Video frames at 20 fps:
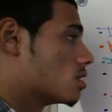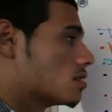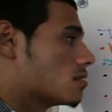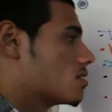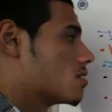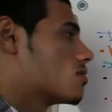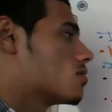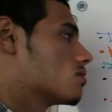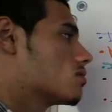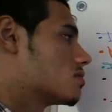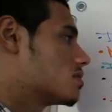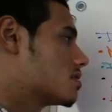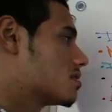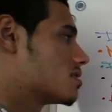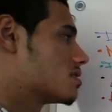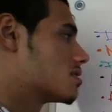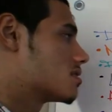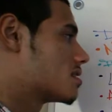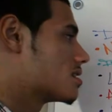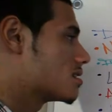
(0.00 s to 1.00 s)

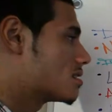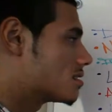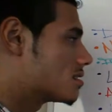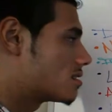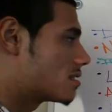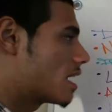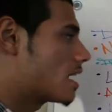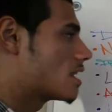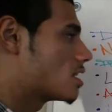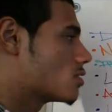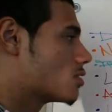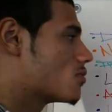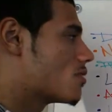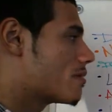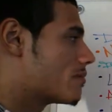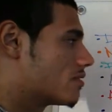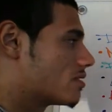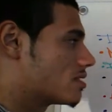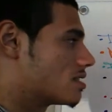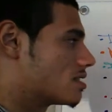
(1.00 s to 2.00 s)
This is setting you
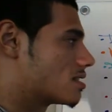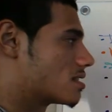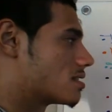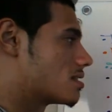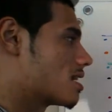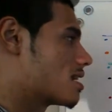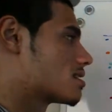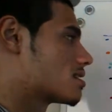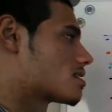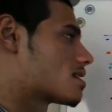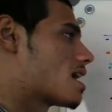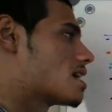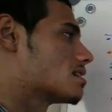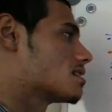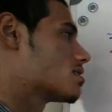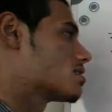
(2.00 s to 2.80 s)
up for success, guys.